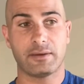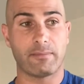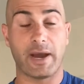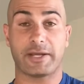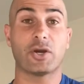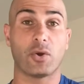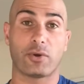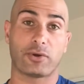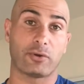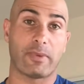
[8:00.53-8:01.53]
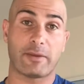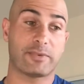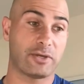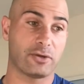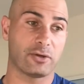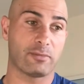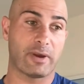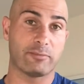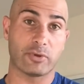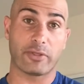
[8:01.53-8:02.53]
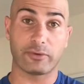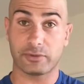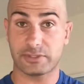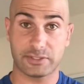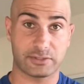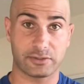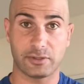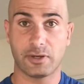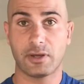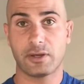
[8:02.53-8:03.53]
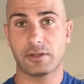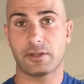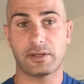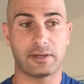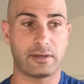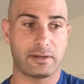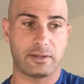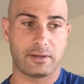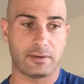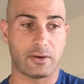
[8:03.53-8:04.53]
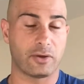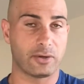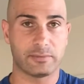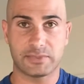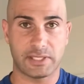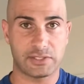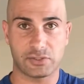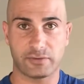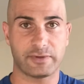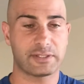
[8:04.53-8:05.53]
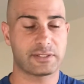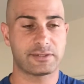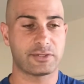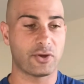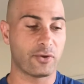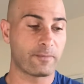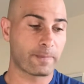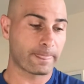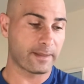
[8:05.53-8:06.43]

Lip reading: coworker, my peer, my brother or sister in arms in the service. So